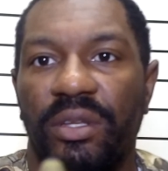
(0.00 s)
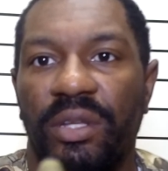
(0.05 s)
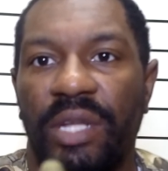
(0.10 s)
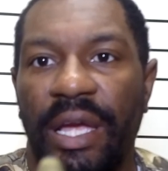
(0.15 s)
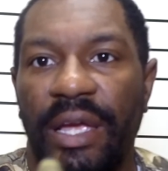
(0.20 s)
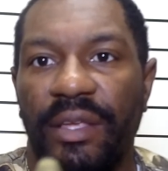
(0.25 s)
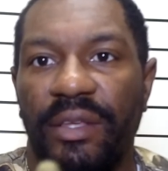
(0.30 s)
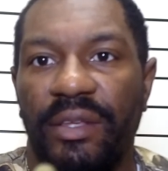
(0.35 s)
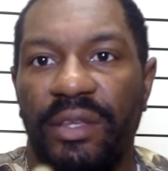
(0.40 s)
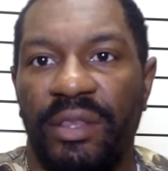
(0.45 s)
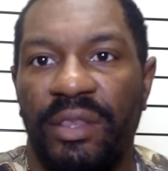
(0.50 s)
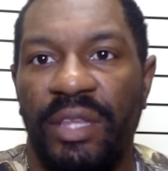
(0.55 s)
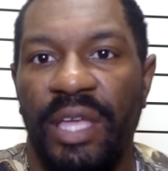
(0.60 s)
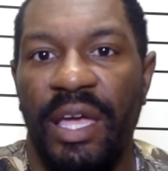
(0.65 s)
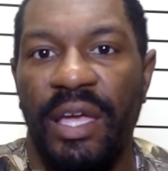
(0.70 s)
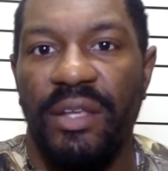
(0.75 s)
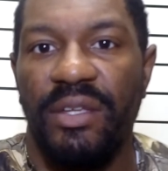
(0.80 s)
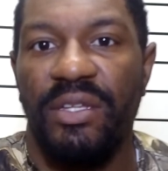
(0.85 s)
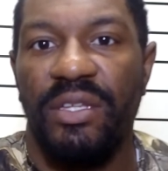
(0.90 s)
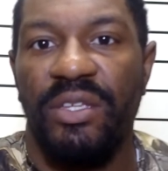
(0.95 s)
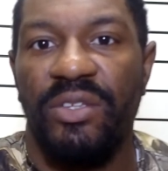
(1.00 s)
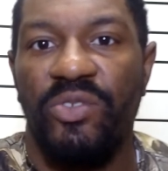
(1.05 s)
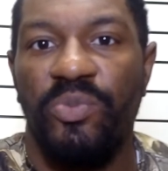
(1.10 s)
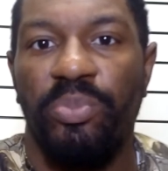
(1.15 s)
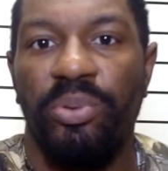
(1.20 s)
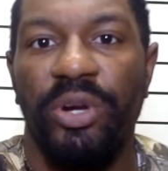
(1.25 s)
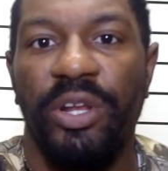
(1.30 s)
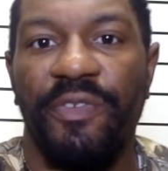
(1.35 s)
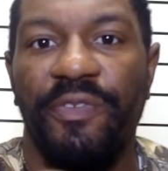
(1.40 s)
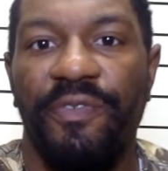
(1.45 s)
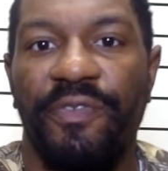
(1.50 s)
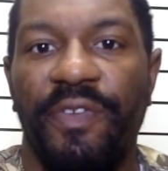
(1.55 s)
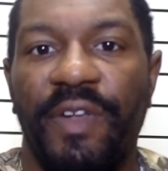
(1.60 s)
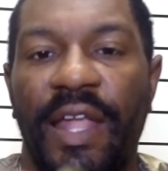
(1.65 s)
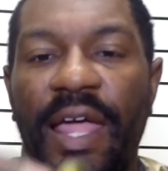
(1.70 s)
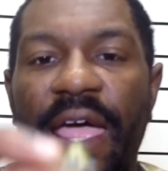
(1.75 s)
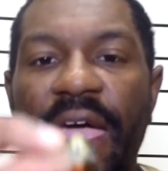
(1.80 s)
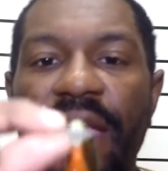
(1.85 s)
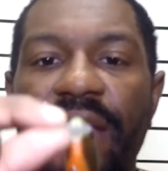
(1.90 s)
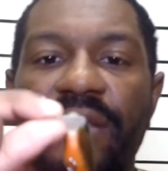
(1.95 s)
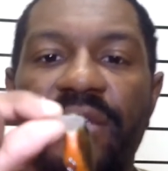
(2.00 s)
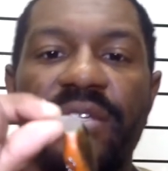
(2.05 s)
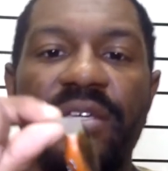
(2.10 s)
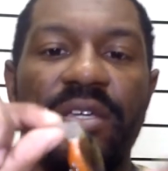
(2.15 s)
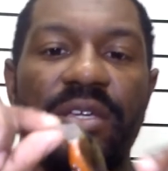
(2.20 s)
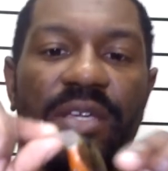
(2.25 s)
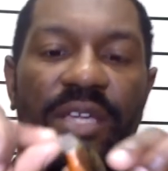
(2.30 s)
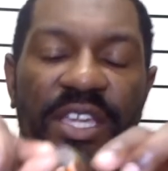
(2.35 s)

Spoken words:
like, that is pretty flat.